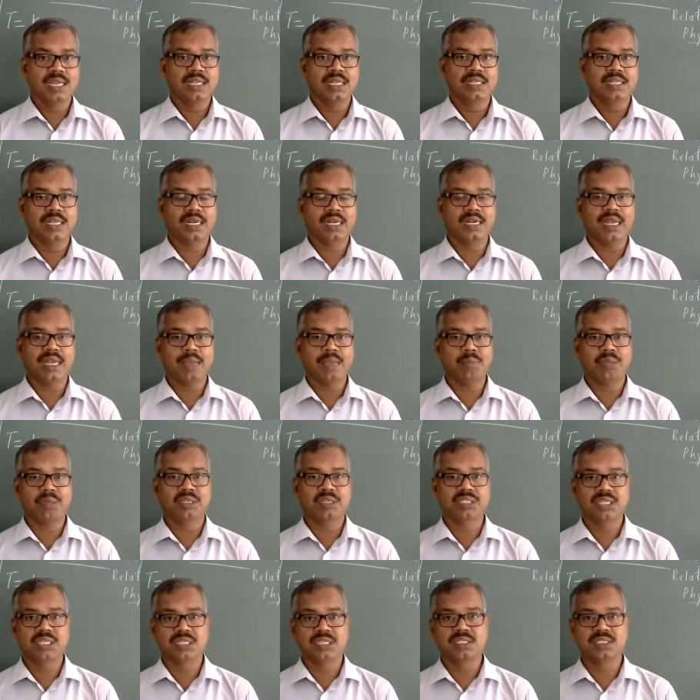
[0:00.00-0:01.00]
Their
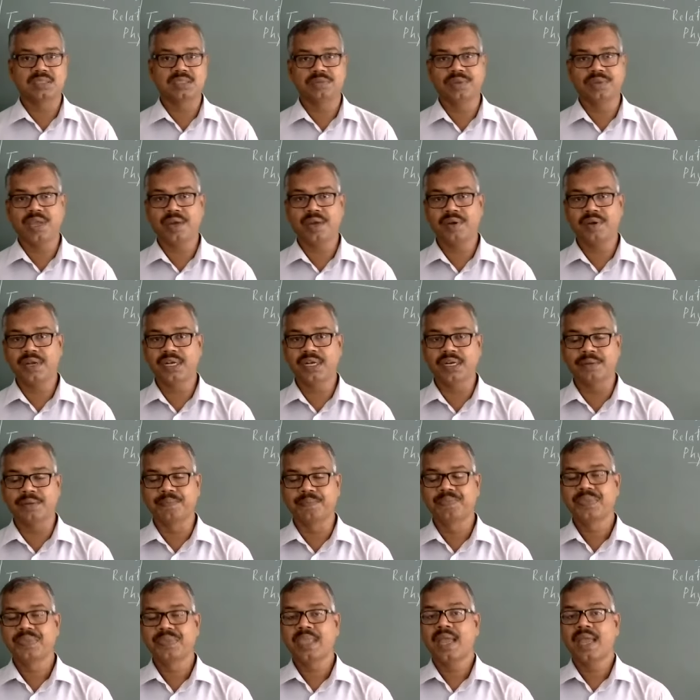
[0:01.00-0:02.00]
dimensions we have written.
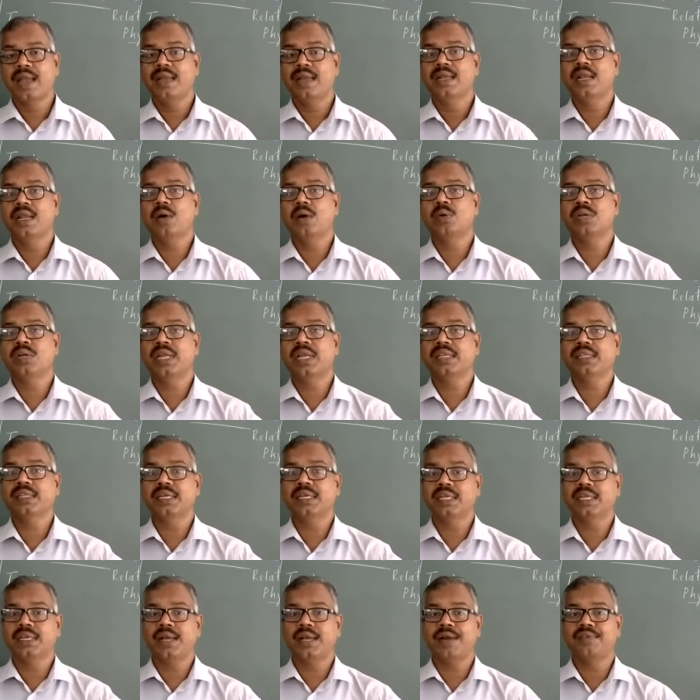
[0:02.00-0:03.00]
And now take the
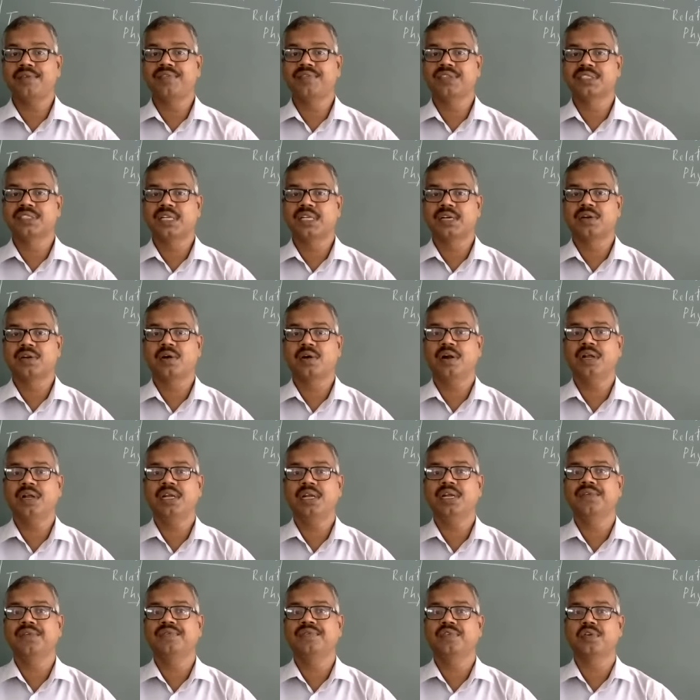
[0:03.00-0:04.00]
derived physical
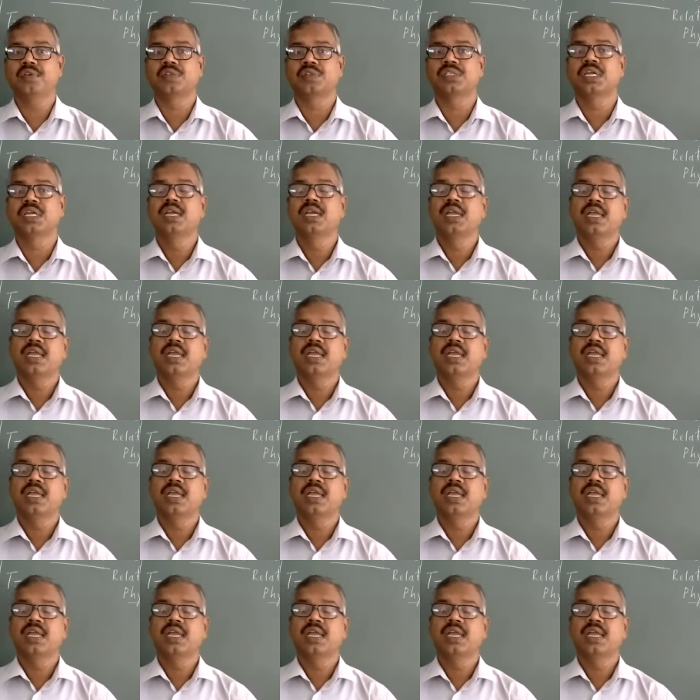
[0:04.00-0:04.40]
quantity force.